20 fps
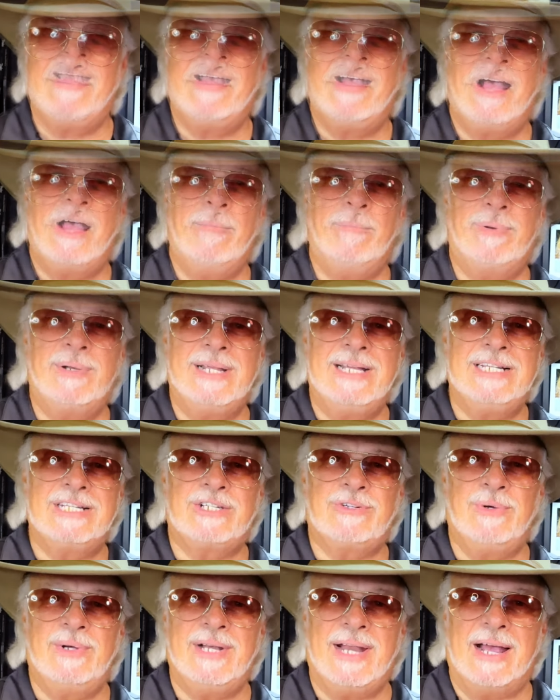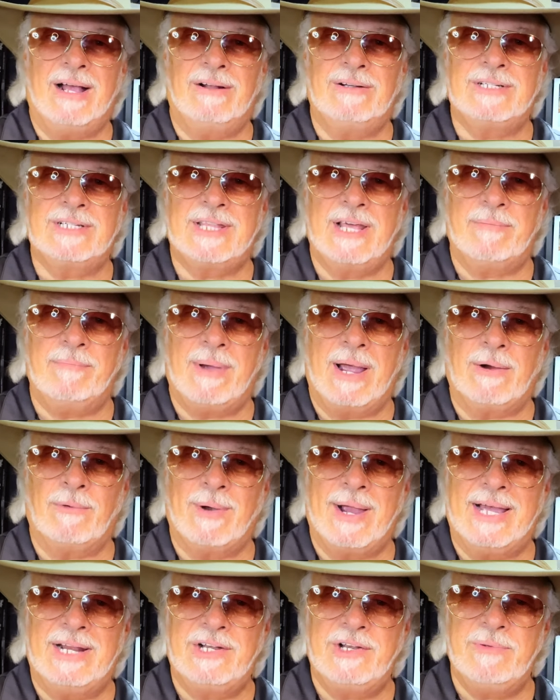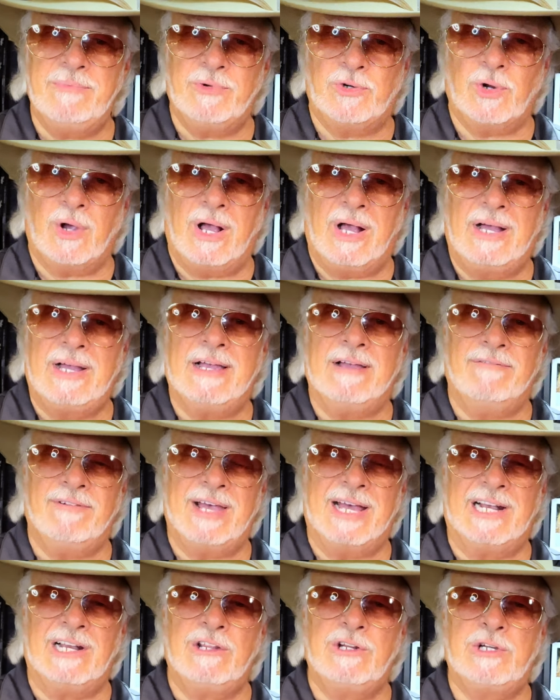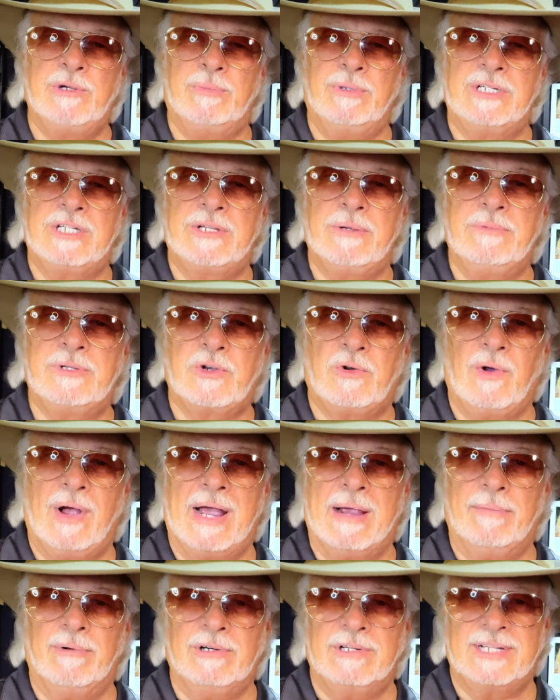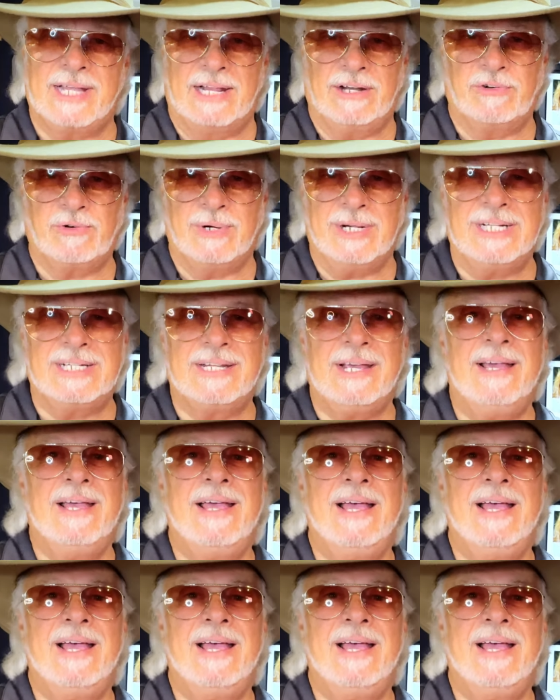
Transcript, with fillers: I'm pleased to announce that my random draw of eligible subscribers entries